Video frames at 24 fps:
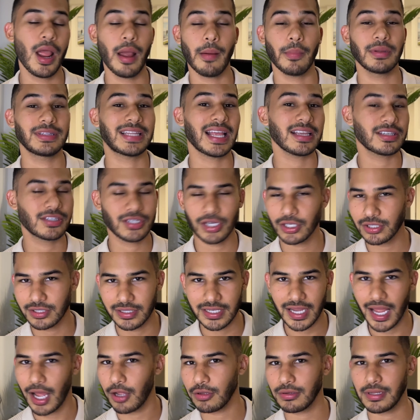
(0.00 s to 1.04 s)
But that's just
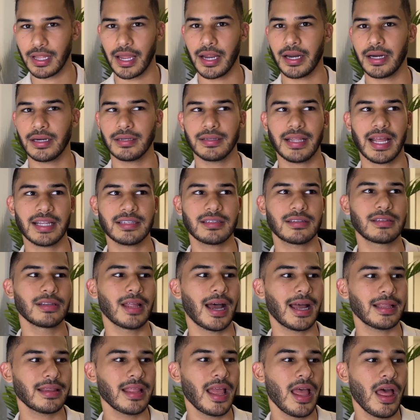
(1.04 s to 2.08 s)
the outlier. That's
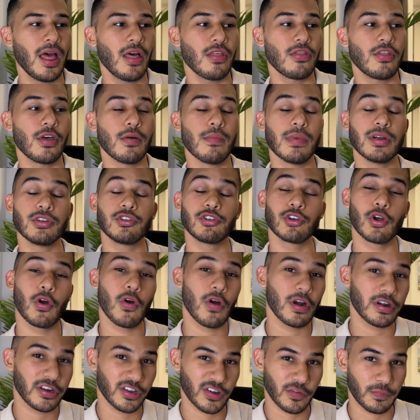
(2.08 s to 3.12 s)
not the
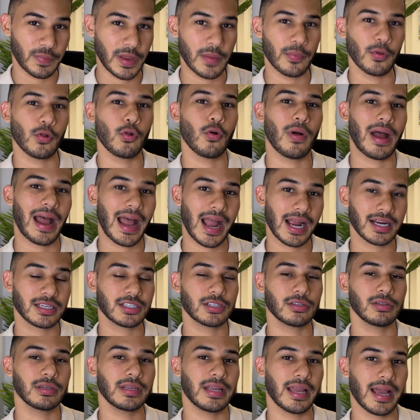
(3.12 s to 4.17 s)
majority of people who
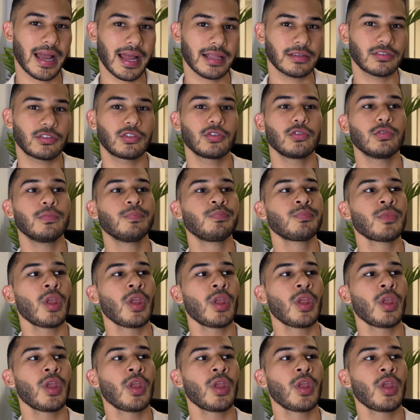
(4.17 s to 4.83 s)
actually had to